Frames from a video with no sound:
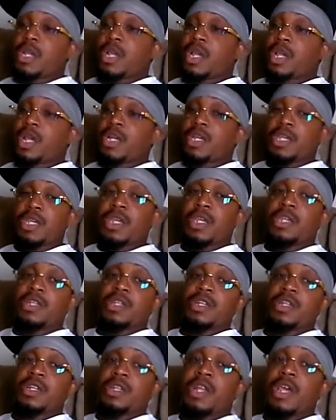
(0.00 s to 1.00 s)
Like at the end
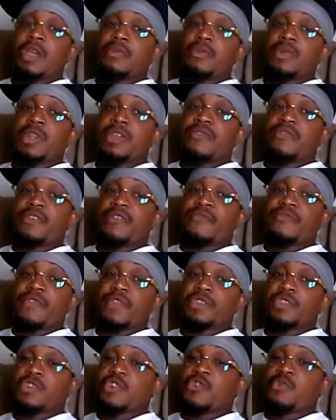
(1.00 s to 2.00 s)
of the day, we live in a
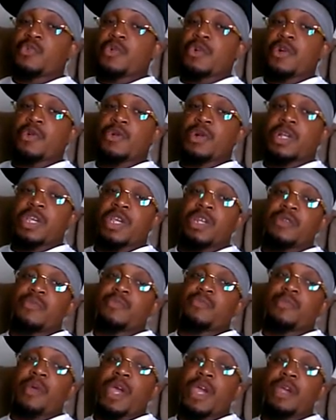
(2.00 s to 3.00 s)
physical world. What can
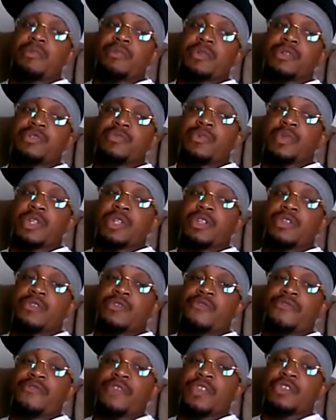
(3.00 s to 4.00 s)
the papers really
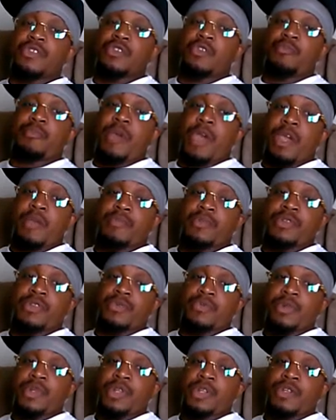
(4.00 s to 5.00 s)
do? Physical papers
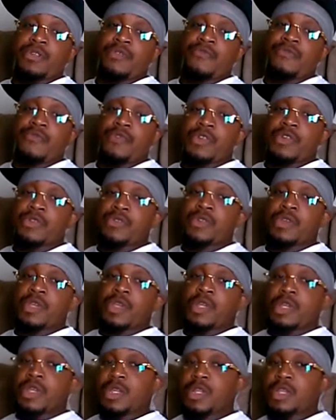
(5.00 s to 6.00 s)
really do for you?
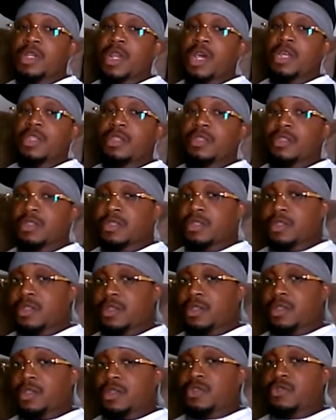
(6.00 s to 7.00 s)
Nothing.
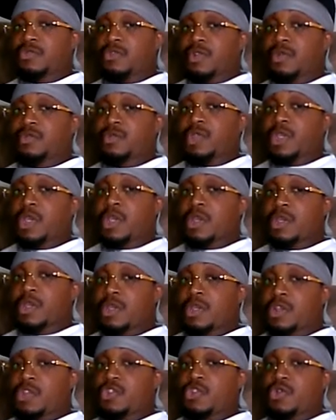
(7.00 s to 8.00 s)
You know what I'm saying?
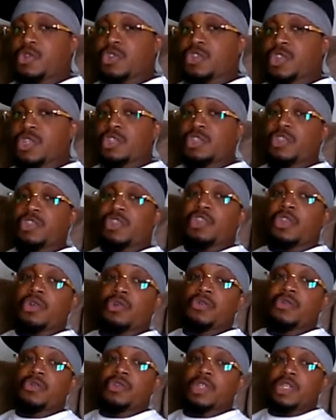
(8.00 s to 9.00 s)
So it's just a
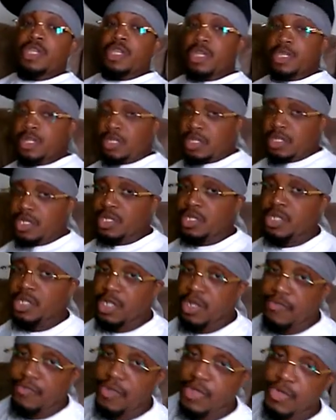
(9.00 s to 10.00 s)
tool to get the
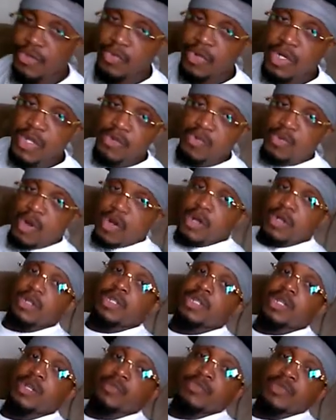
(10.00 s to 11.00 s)
stuff that's really worth
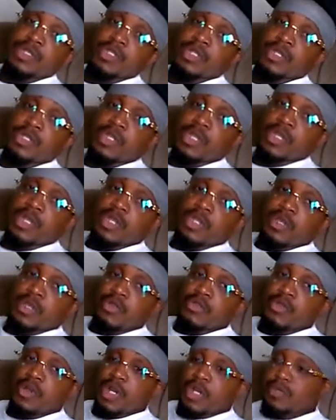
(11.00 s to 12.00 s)
something.
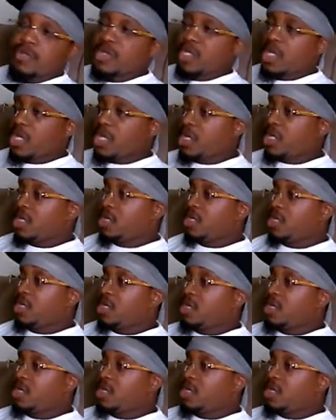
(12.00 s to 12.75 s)
You know what I'm saying?